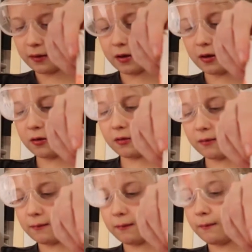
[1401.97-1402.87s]
Can you
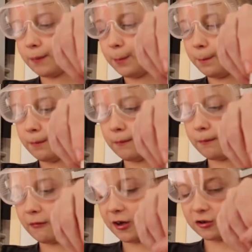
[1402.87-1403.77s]

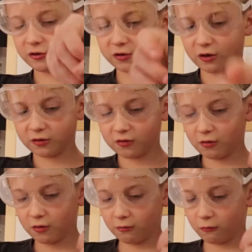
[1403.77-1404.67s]
mash those all
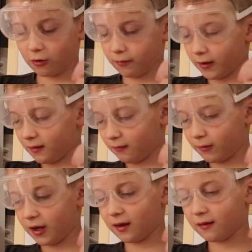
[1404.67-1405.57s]
two in one piece,
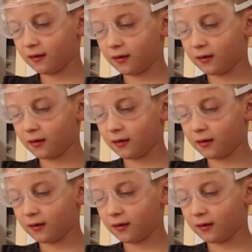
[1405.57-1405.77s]
please?